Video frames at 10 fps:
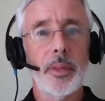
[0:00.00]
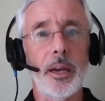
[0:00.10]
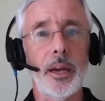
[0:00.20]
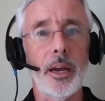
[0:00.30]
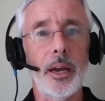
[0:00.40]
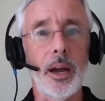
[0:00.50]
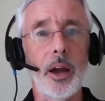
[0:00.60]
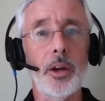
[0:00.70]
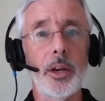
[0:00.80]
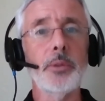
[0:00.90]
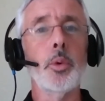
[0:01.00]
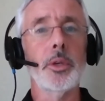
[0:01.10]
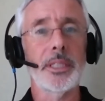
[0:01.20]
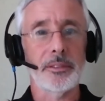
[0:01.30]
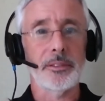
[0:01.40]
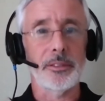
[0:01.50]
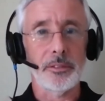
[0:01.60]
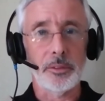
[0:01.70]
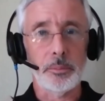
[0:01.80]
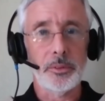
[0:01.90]
early warning
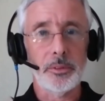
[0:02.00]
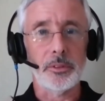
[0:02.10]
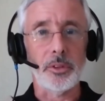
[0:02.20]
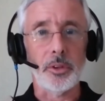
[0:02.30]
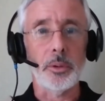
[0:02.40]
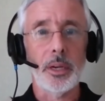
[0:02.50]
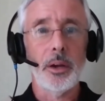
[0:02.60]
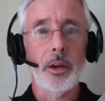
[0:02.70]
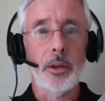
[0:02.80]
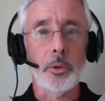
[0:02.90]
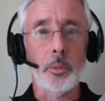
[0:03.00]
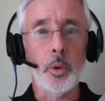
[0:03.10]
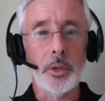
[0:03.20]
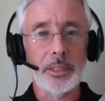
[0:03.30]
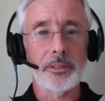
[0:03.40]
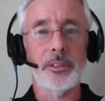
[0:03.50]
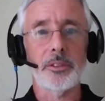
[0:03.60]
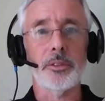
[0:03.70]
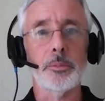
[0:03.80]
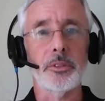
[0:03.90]
systems. So you know, warning
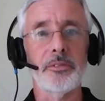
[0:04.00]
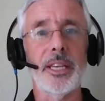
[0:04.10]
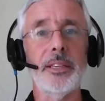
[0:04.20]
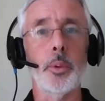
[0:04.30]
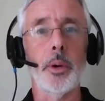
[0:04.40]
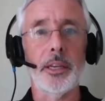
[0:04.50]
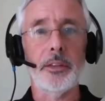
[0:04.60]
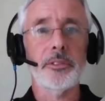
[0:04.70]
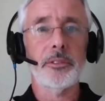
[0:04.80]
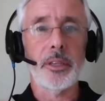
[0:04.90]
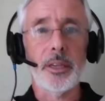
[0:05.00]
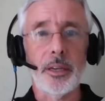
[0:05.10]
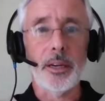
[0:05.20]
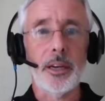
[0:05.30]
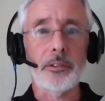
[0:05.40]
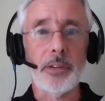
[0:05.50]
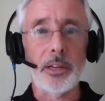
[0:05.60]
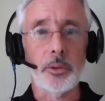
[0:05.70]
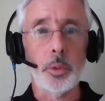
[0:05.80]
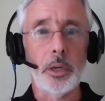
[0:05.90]
systems of heat waves uh,
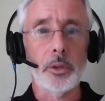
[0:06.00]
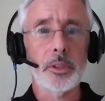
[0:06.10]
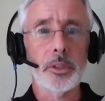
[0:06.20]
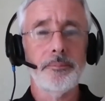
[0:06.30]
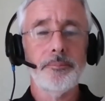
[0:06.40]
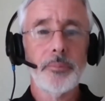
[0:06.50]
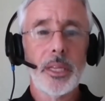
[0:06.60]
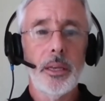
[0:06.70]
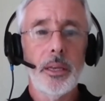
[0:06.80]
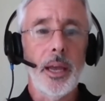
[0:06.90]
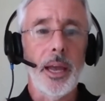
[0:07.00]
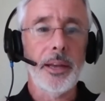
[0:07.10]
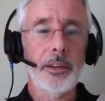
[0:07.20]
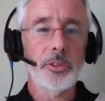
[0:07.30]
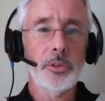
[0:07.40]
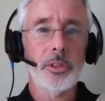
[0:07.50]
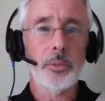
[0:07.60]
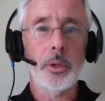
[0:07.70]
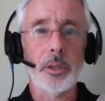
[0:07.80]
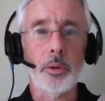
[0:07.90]
around the world. And I've also
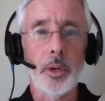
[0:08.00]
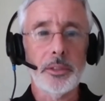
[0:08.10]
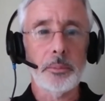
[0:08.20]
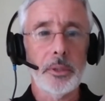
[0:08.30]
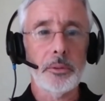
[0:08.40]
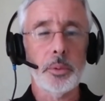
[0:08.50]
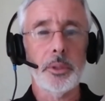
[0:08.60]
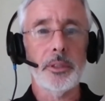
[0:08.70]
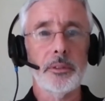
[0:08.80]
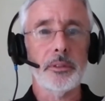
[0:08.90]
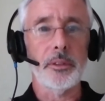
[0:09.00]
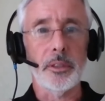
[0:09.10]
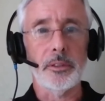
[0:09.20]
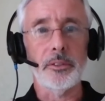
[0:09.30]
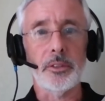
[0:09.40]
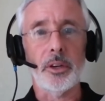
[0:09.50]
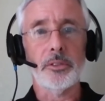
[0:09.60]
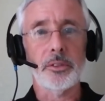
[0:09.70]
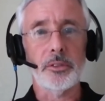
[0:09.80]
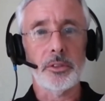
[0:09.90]
worked quite a bit with uh,
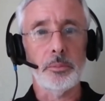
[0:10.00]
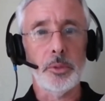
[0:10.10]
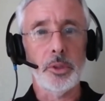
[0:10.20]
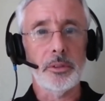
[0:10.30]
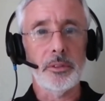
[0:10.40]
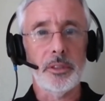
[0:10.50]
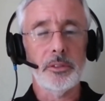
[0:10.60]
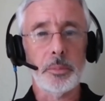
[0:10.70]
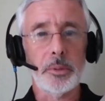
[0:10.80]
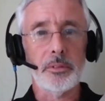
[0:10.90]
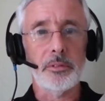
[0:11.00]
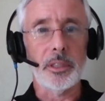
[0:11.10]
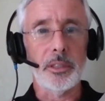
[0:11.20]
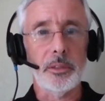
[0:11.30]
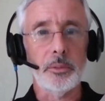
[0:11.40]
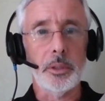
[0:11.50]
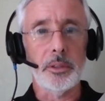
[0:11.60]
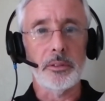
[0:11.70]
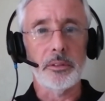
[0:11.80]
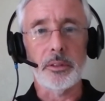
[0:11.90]
disasters communities, specifically
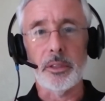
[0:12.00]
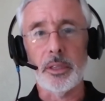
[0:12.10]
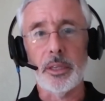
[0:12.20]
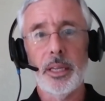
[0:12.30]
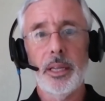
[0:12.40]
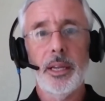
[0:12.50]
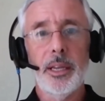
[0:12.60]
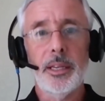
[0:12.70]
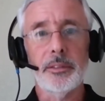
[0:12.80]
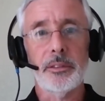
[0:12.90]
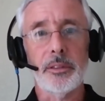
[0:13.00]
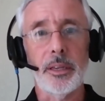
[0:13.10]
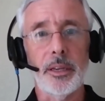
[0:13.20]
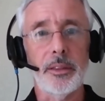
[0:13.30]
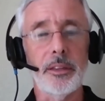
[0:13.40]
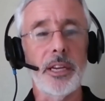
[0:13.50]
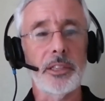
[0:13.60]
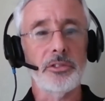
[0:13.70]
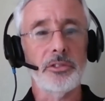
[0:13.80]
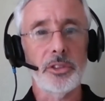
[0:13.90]
with uh, in, uh, the
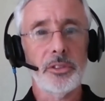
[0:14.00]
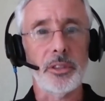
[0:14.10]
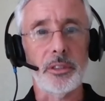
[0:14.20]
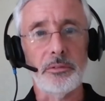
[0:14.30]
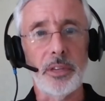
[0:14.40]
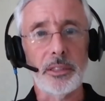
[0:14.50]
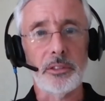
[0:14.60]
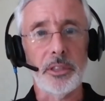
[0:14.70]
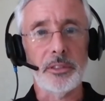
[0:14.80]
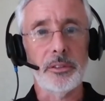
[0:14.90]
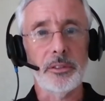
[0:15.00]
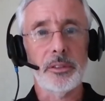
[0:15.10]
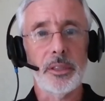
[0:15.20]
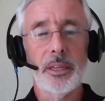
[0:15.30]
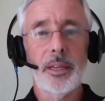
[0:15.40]
Red Cross and Red Crescent.